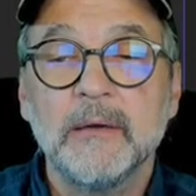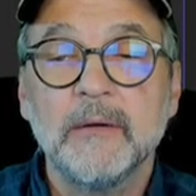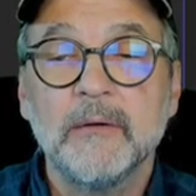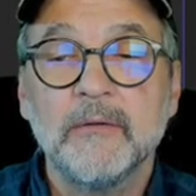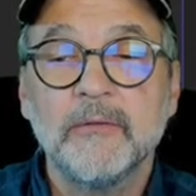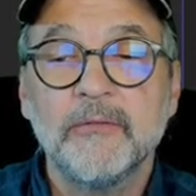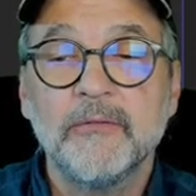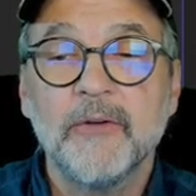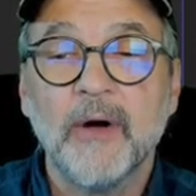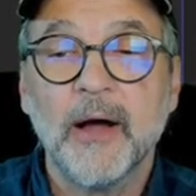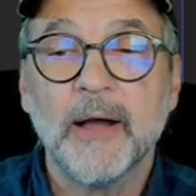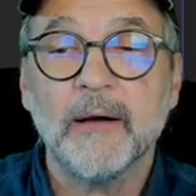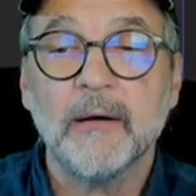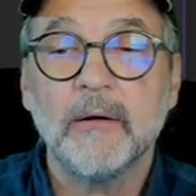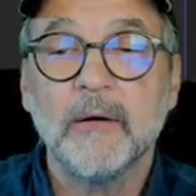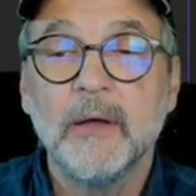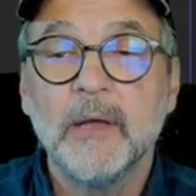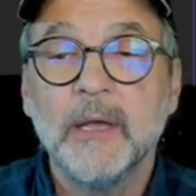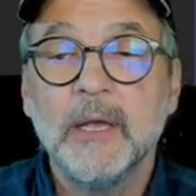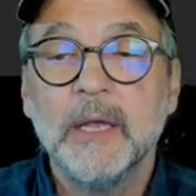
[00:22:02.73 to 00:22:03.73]
file.
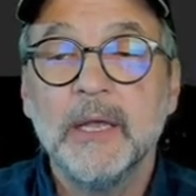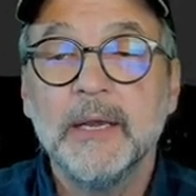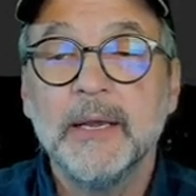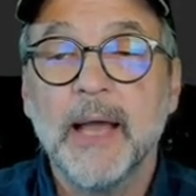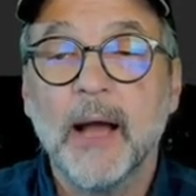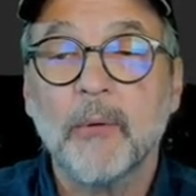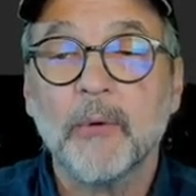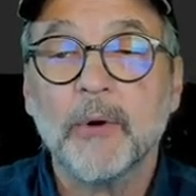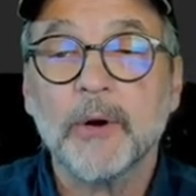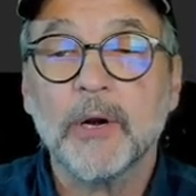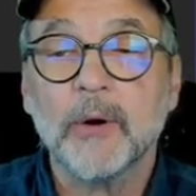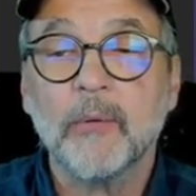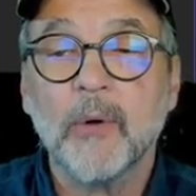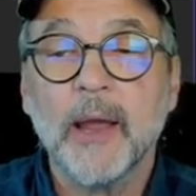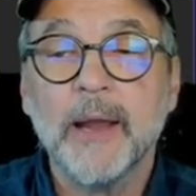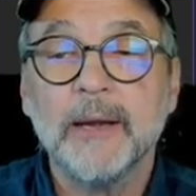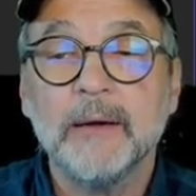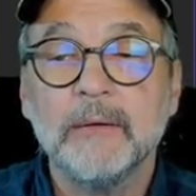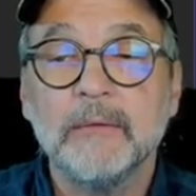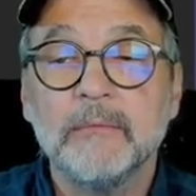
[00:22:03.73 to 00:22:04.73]
Now we're going to
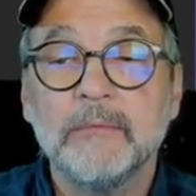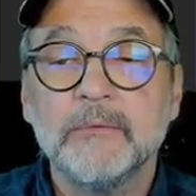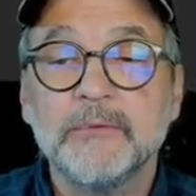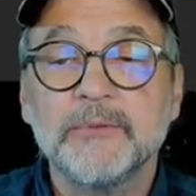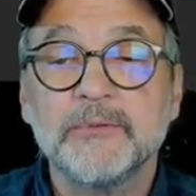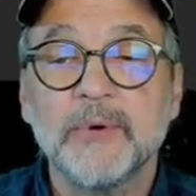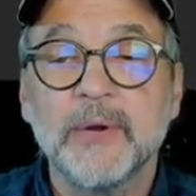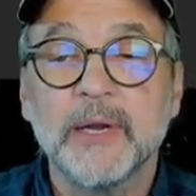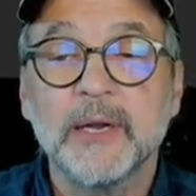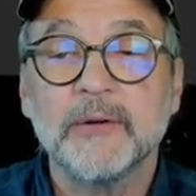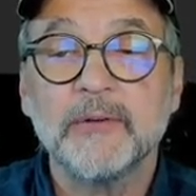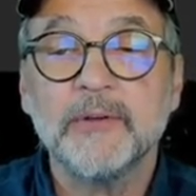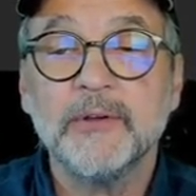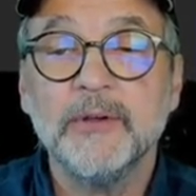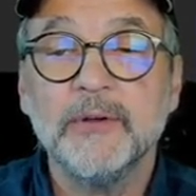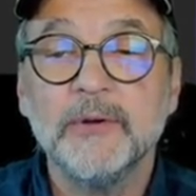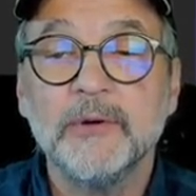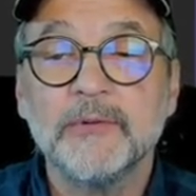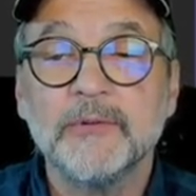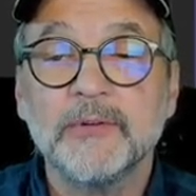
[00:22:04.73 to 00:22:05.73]
write string
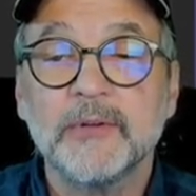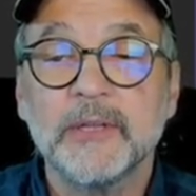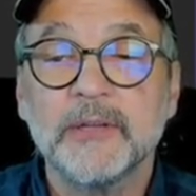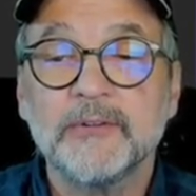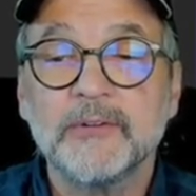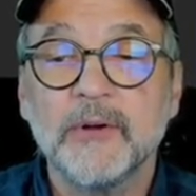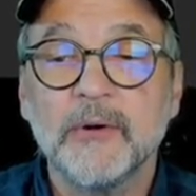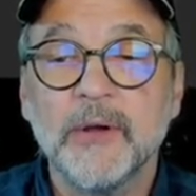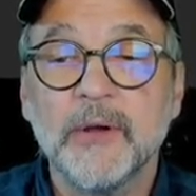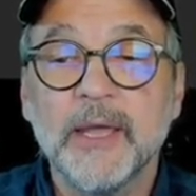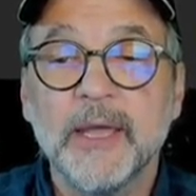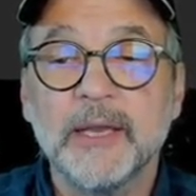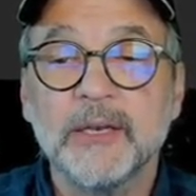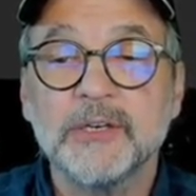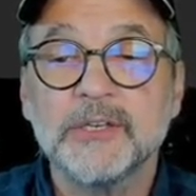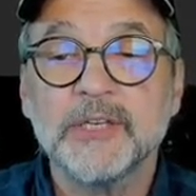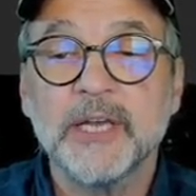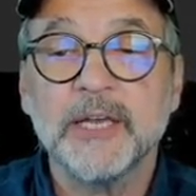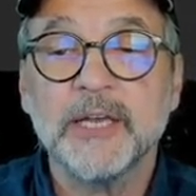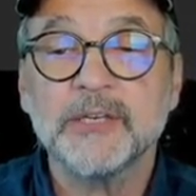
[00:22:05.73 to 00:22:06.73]
2, so let's go ahead and
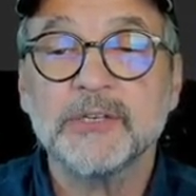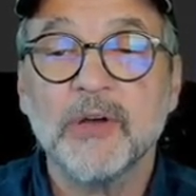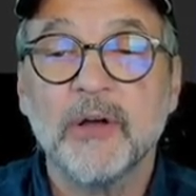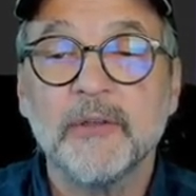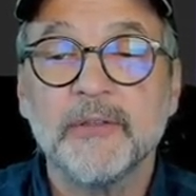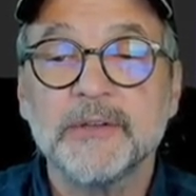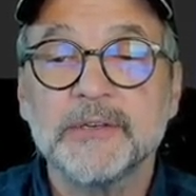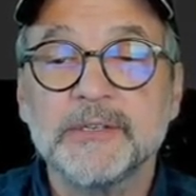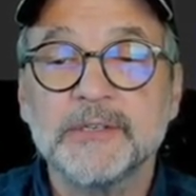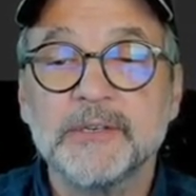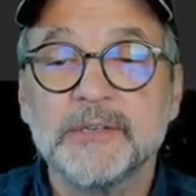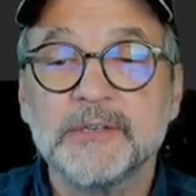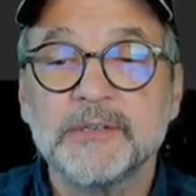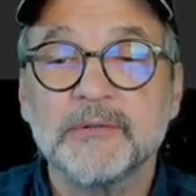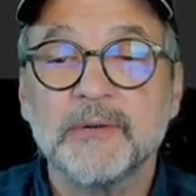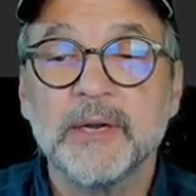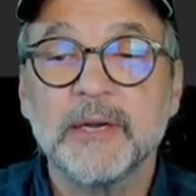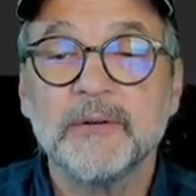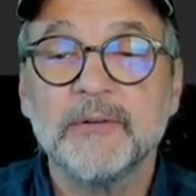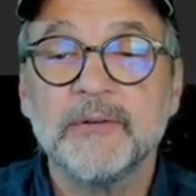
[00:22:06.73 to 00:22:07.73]
change all this to
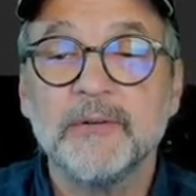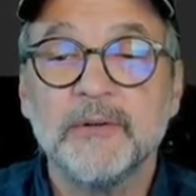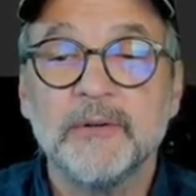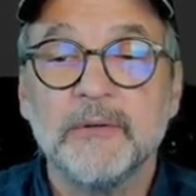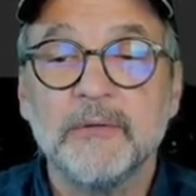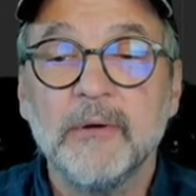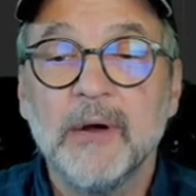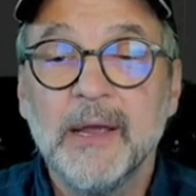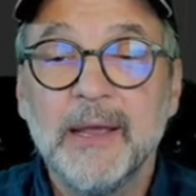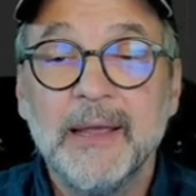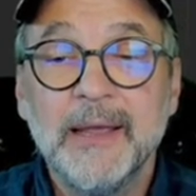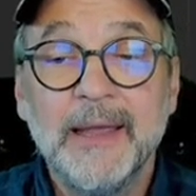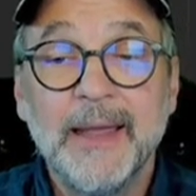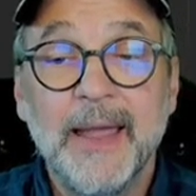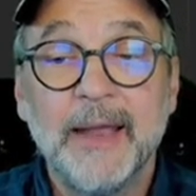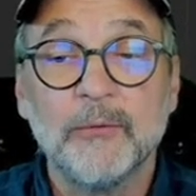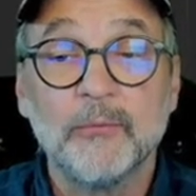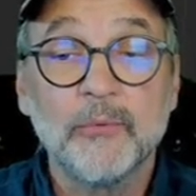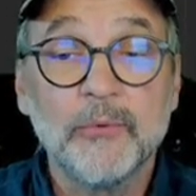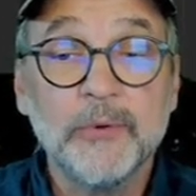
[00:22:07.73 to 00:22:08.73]
string 2.
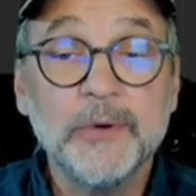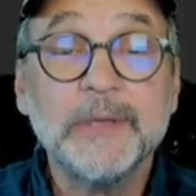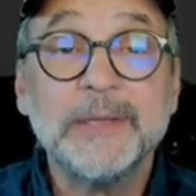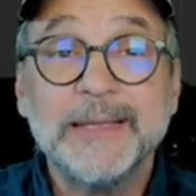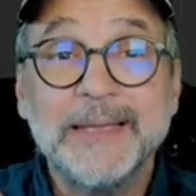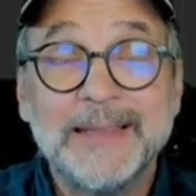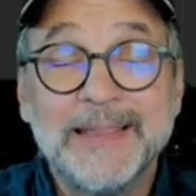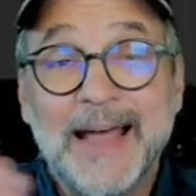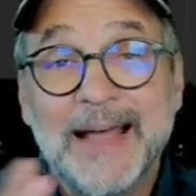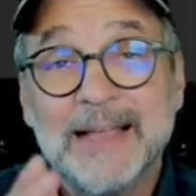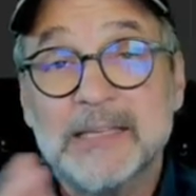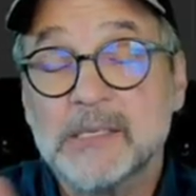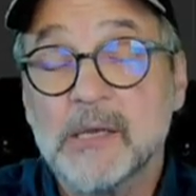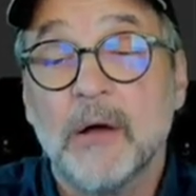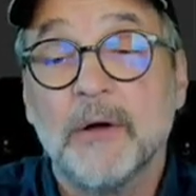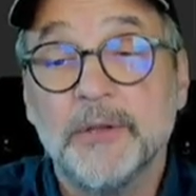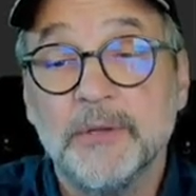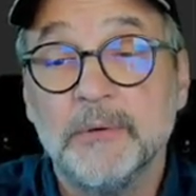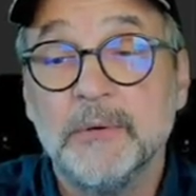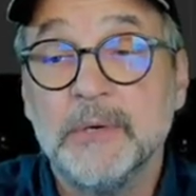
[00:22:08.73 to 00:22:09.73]
And really, that's
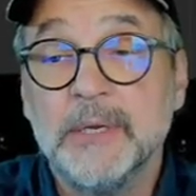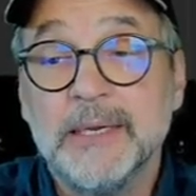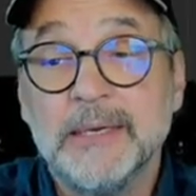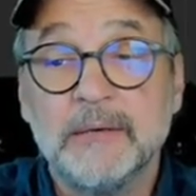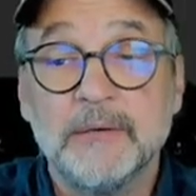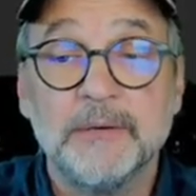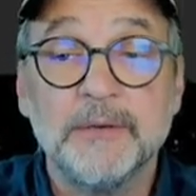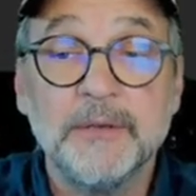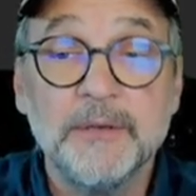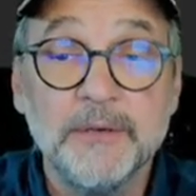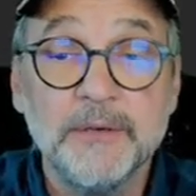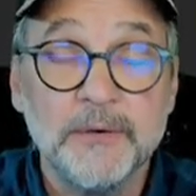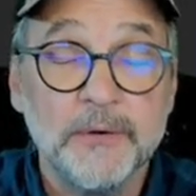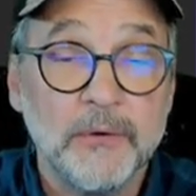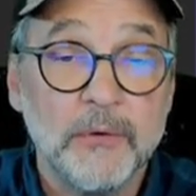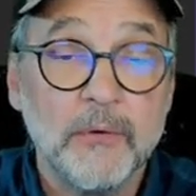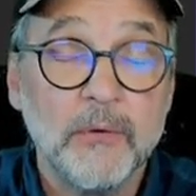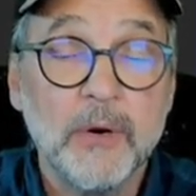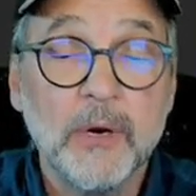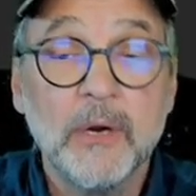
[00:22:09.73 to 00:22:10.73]
all you need to
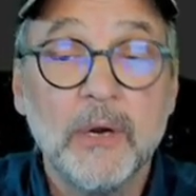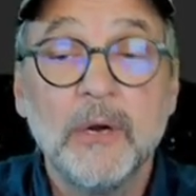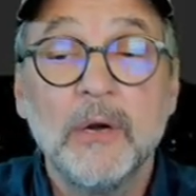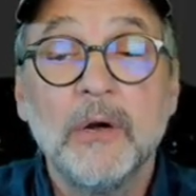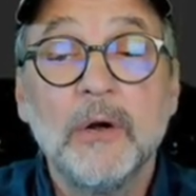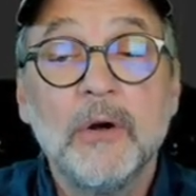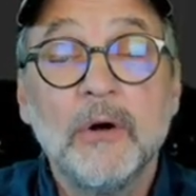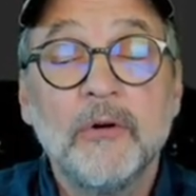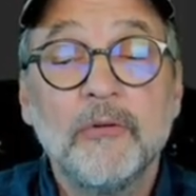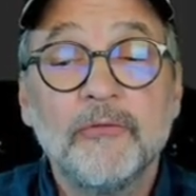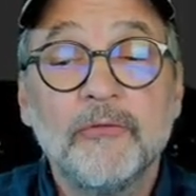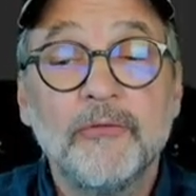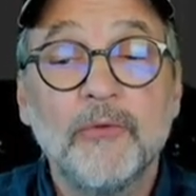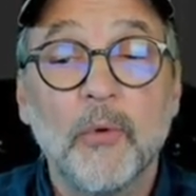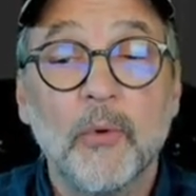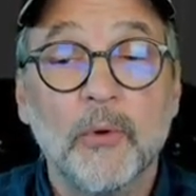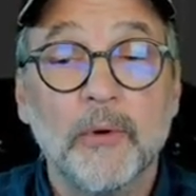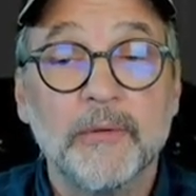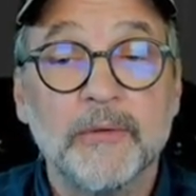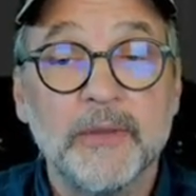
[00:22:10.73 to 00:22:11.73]
do
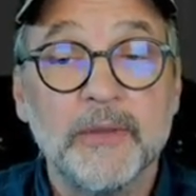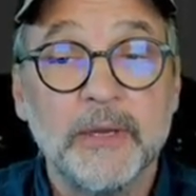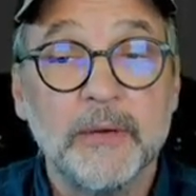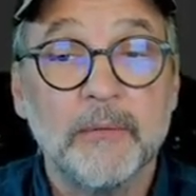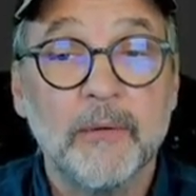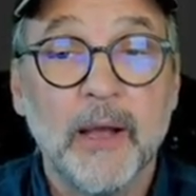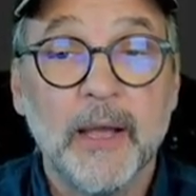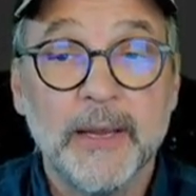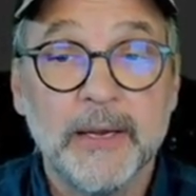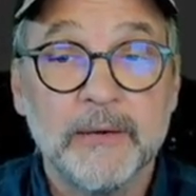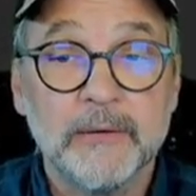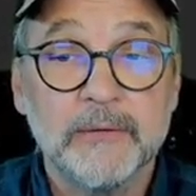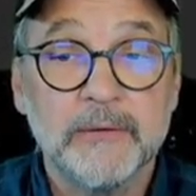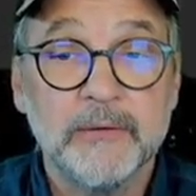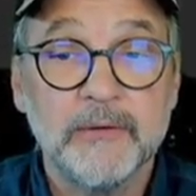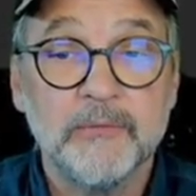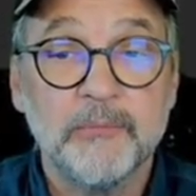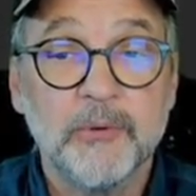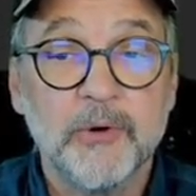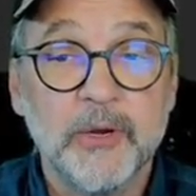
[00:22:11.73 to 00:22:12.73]
for the write.
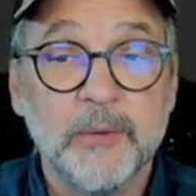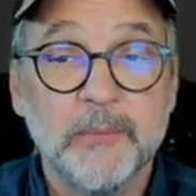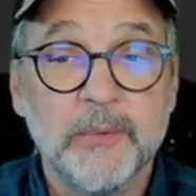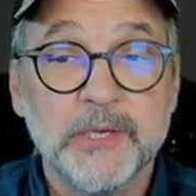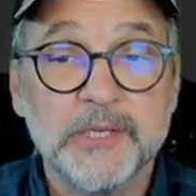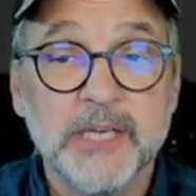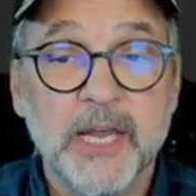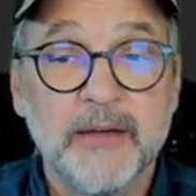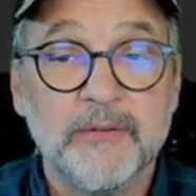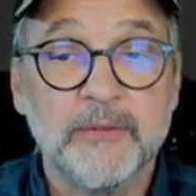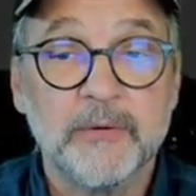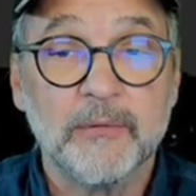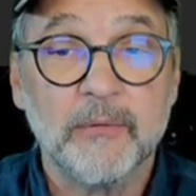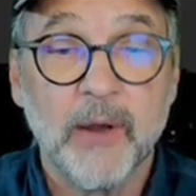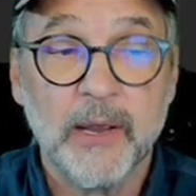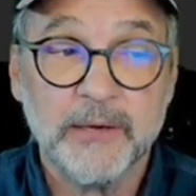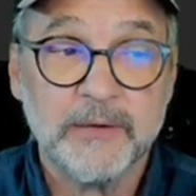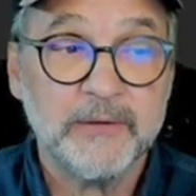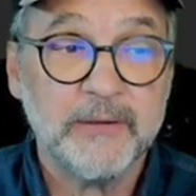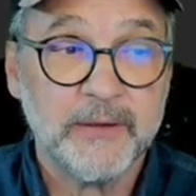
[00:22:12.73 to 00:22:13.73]
You pretty much have the
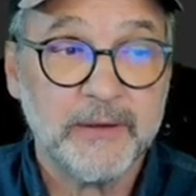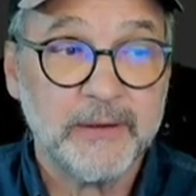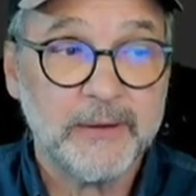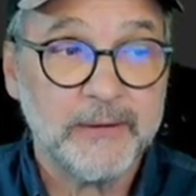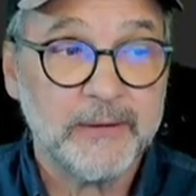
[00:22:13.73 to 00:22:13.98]
write done.